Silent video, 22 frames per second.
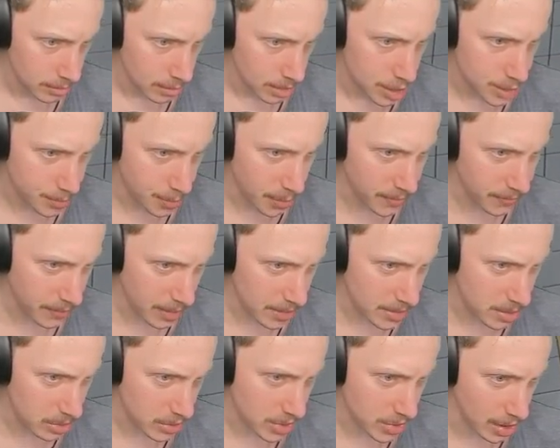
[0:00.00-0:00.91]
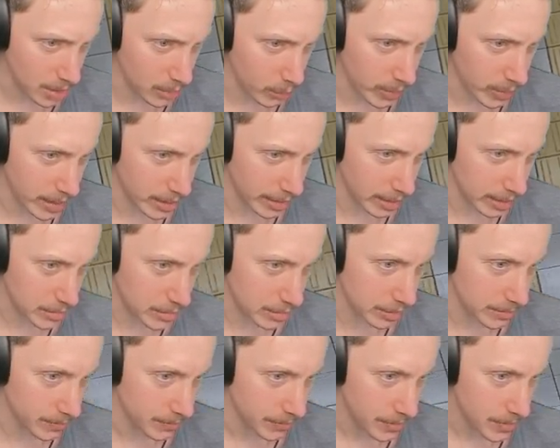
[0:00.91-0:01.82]
His briefcase looks kind of weird,
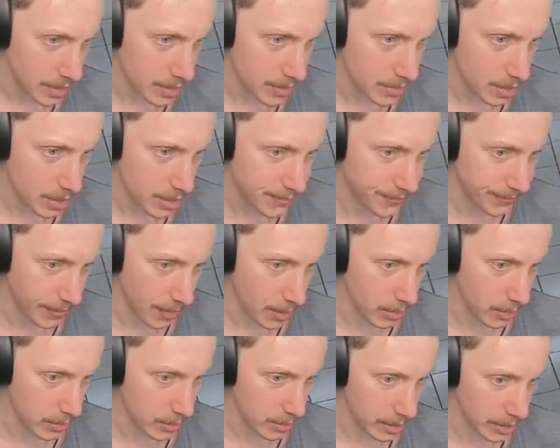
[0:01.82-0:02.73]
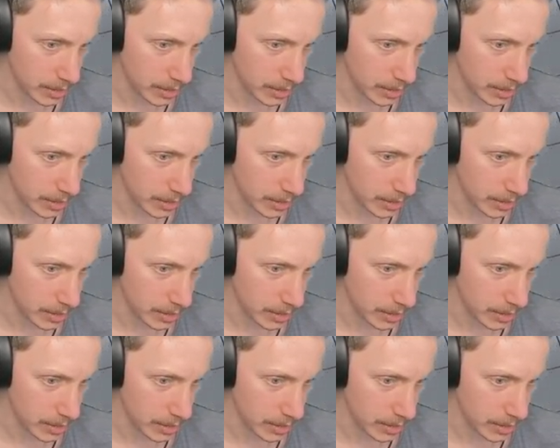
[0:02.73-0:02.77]
actually. He's got his phone.